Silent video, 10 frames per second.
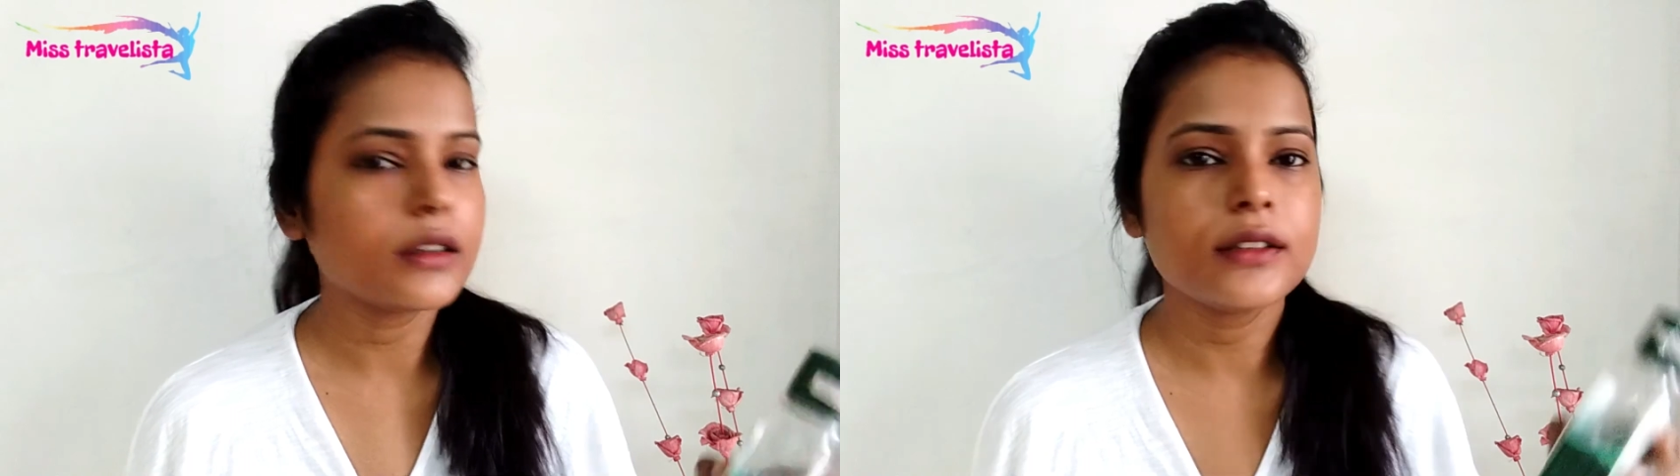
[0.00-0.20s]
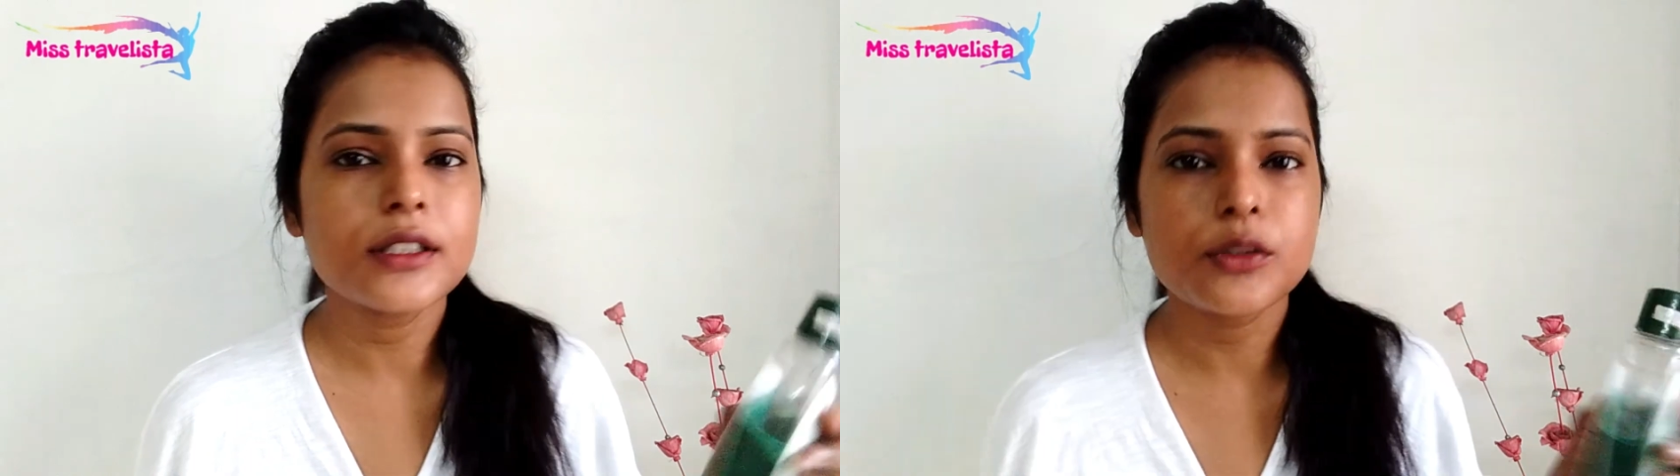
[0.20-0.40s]

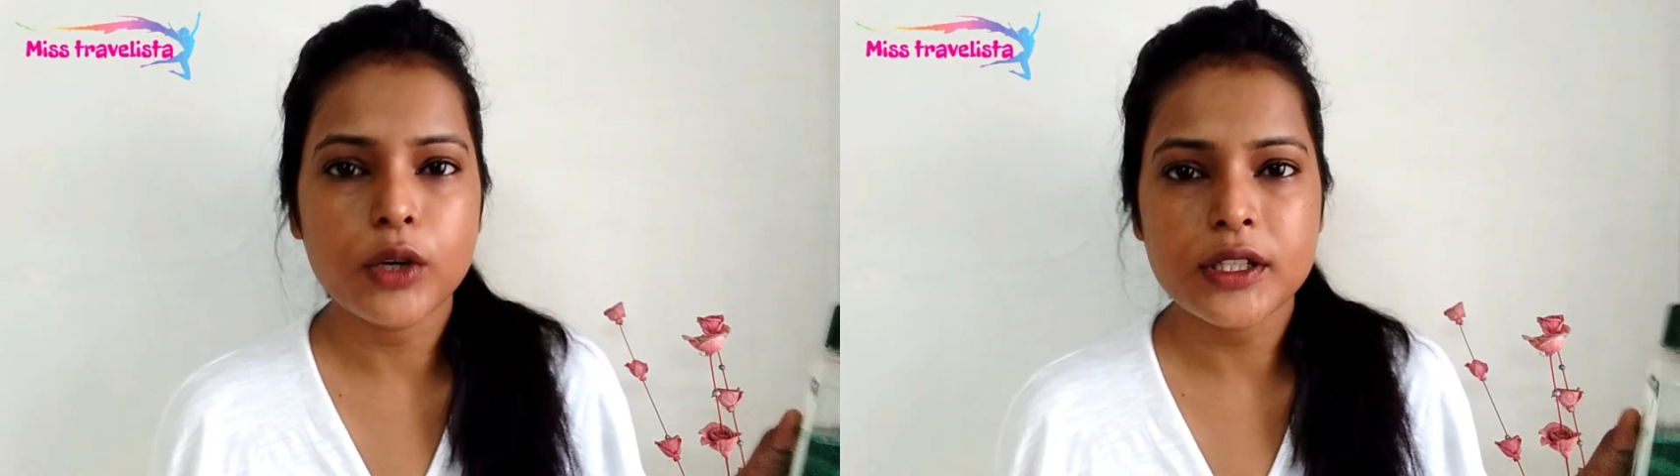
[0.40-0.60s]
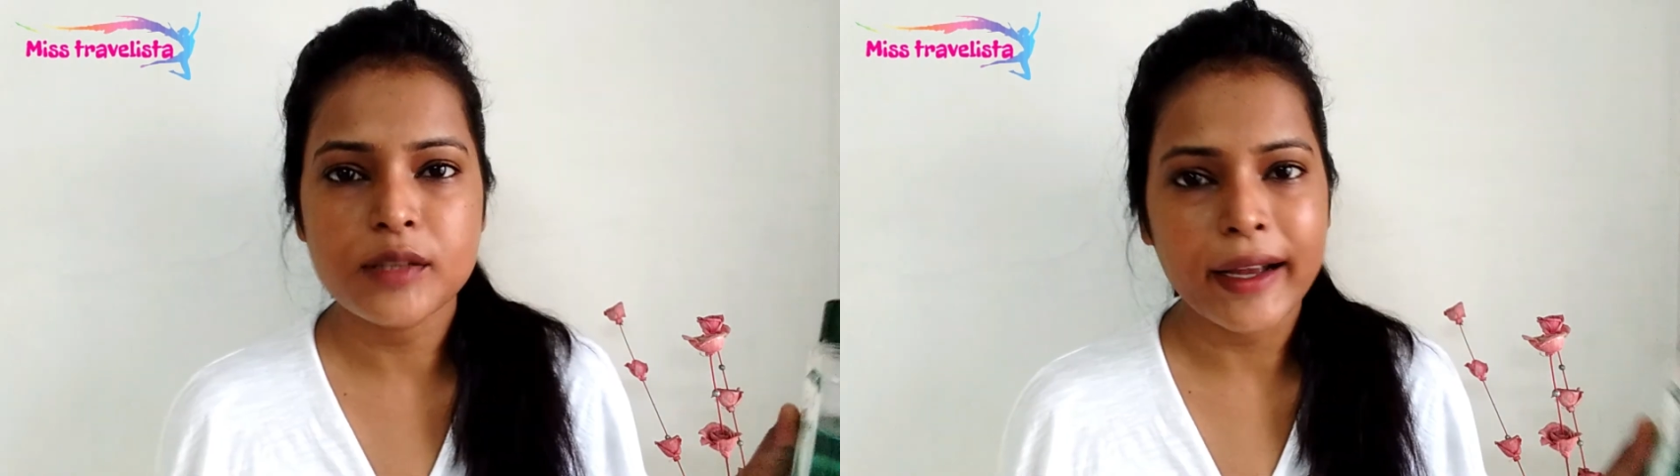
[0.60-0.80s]
this
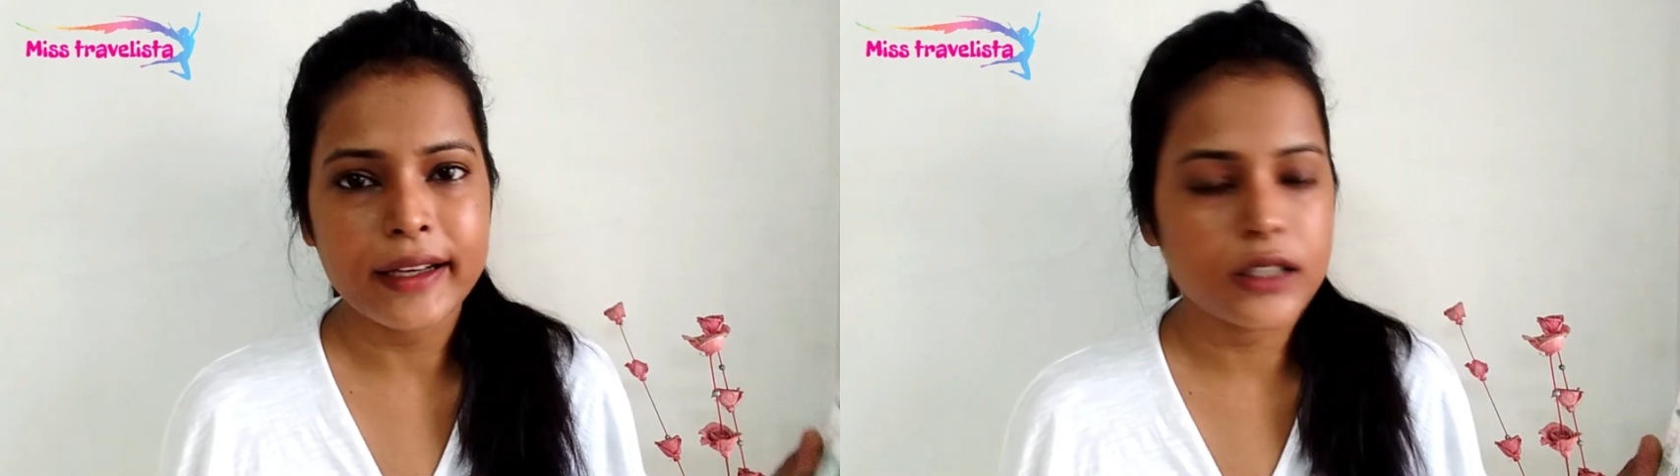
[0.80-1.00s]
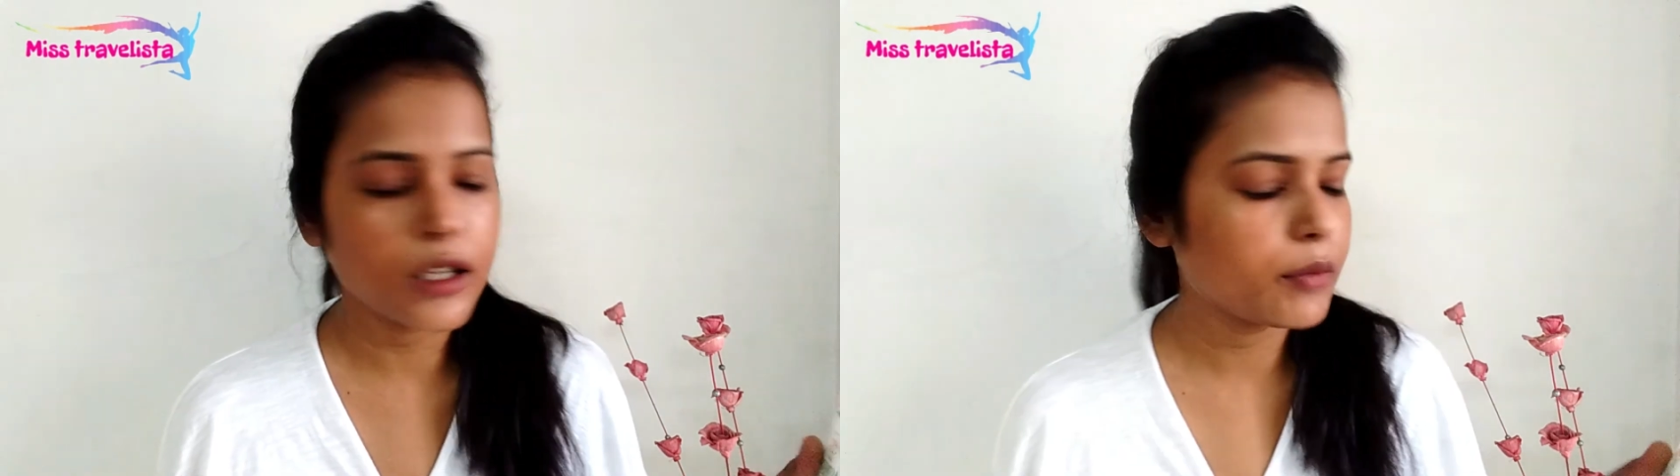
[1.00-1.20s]
was my
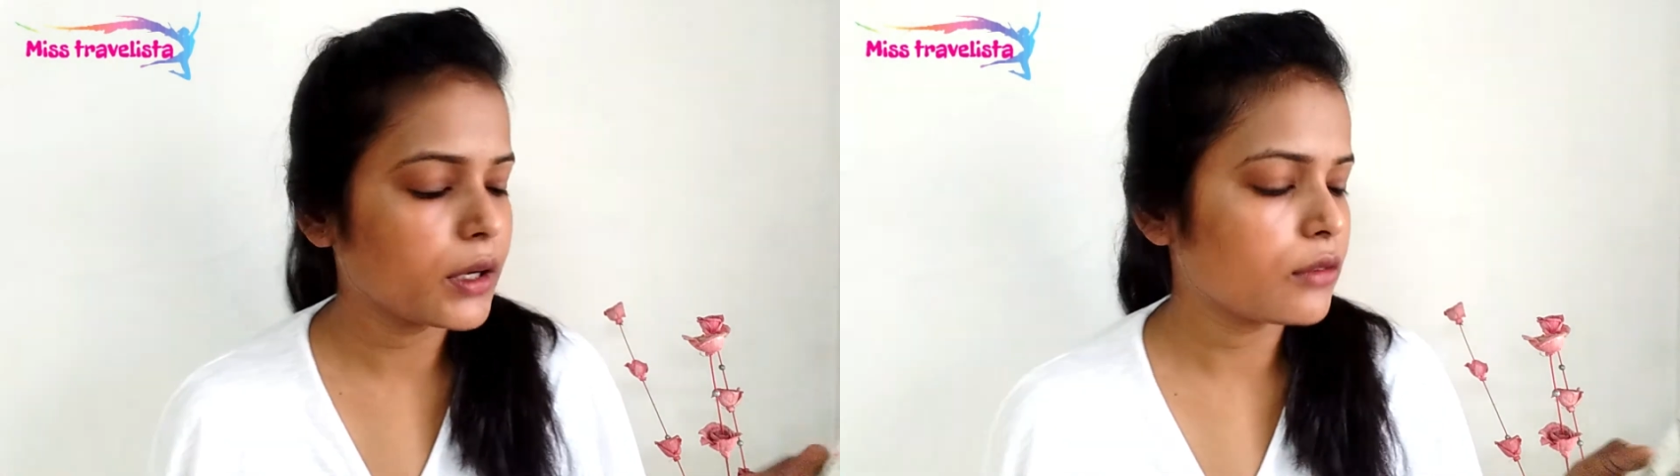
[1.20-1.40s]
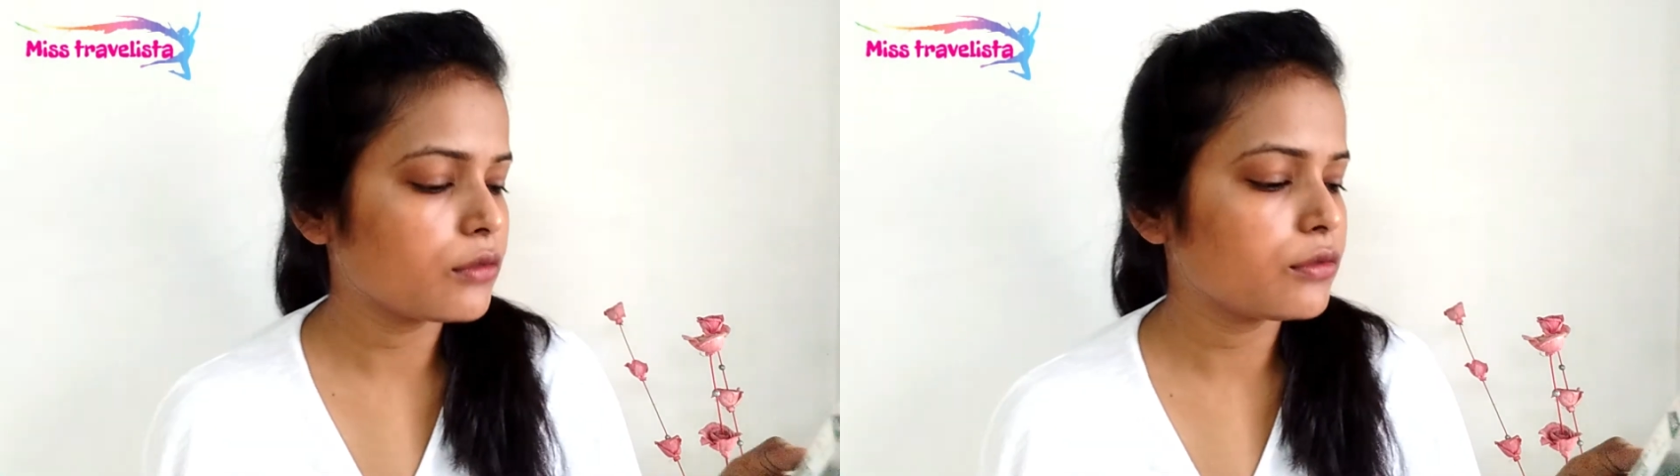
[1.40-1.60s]
tip
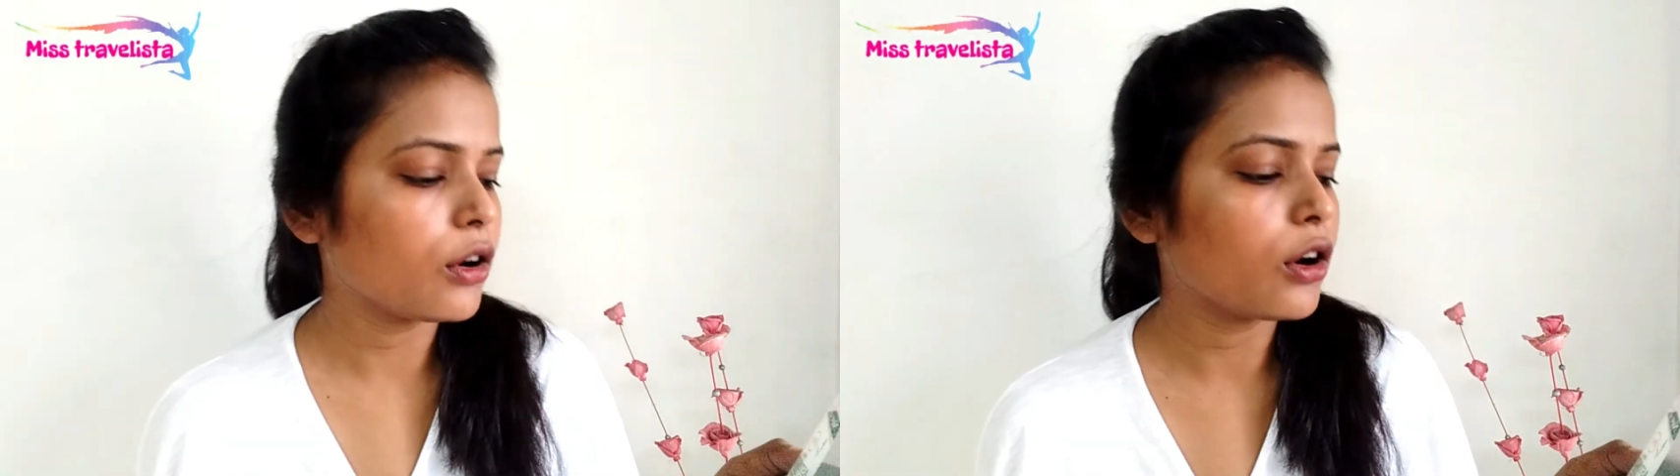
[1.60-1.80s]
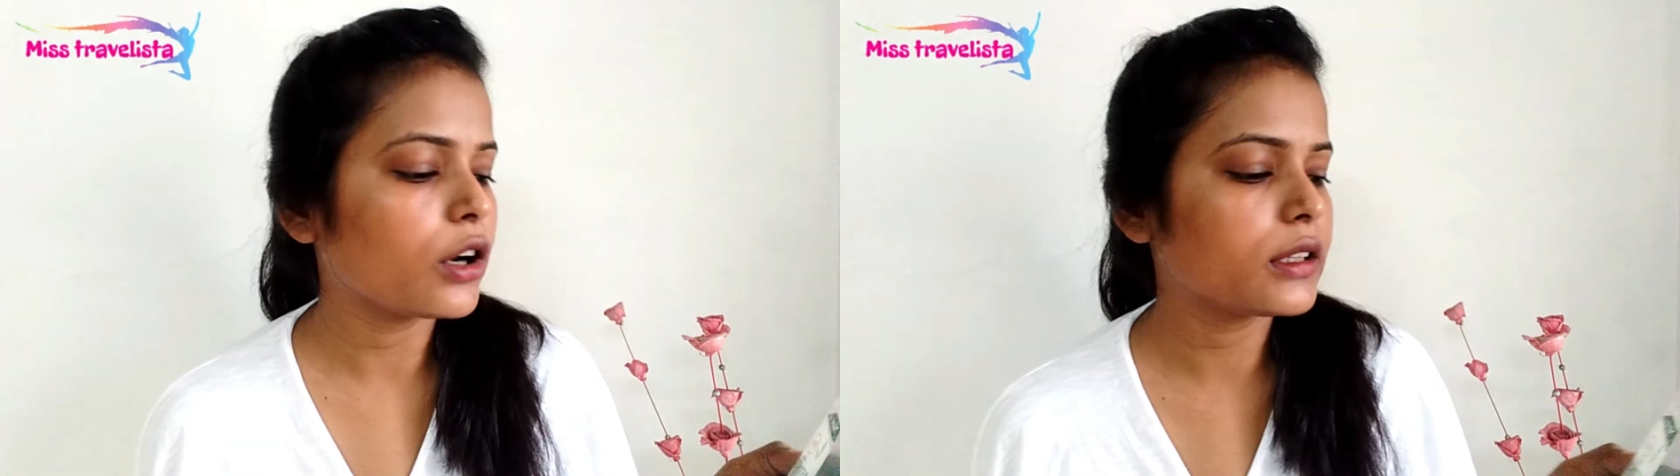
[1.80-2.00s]

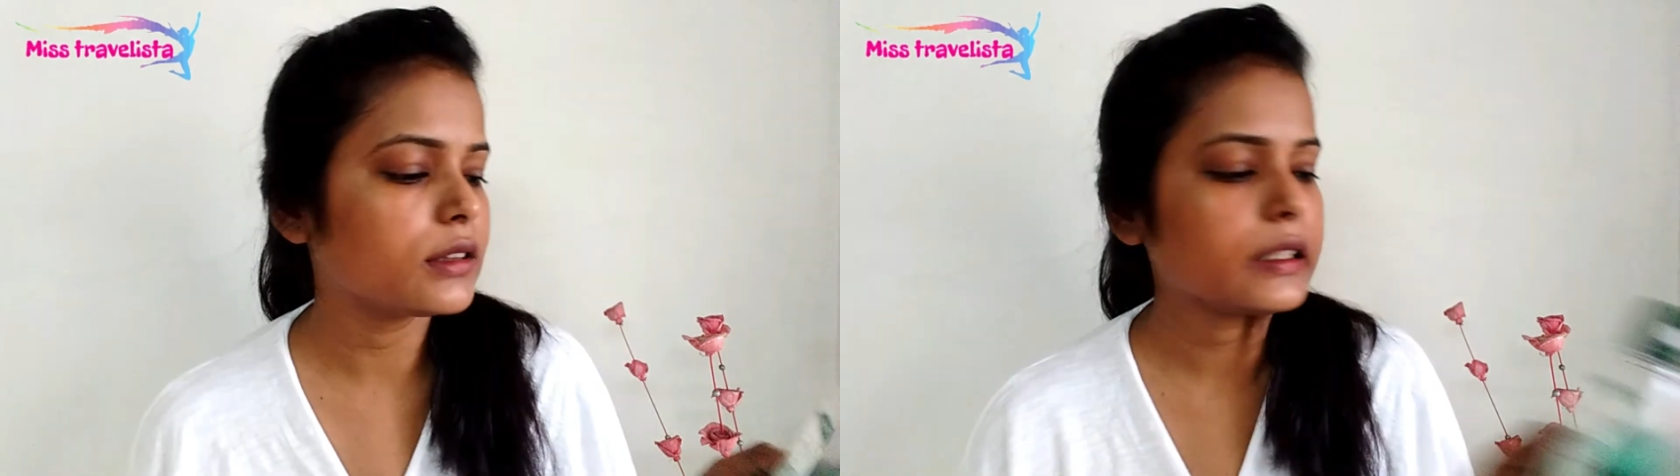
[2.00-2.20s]
for